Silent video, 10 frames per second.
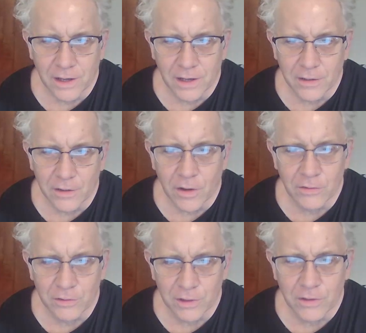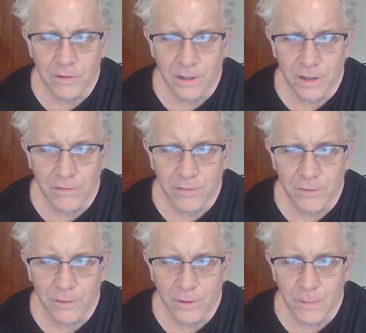and hostility
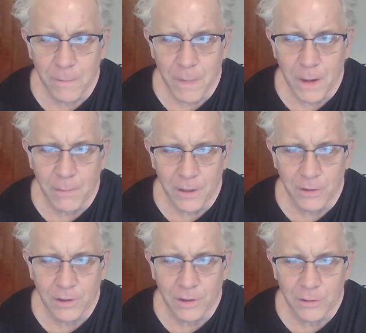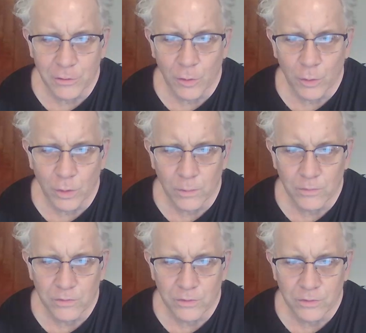for American
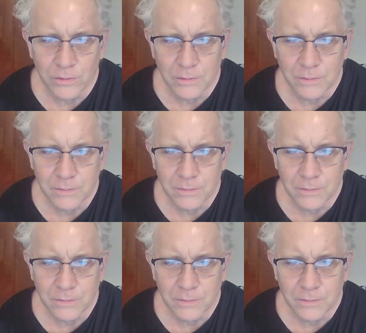norms?